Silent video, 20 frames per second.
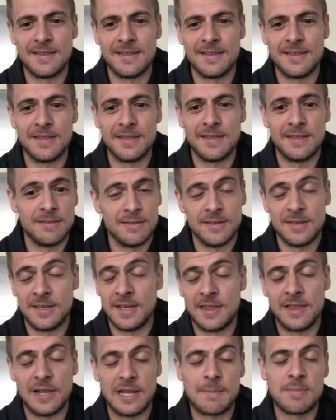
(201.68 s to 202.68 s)
the
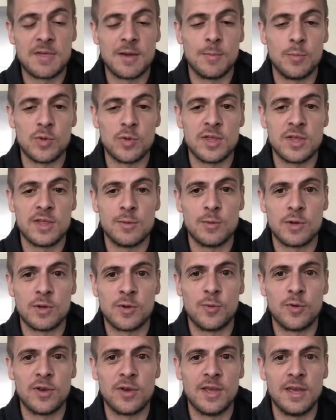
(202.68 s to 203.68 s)
laptop was
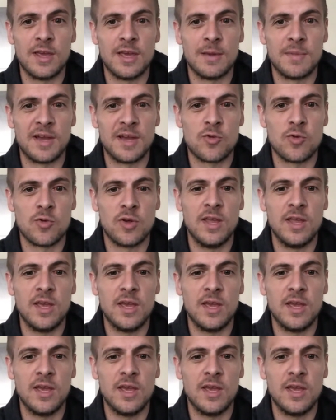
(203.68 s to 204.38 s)
recording my training,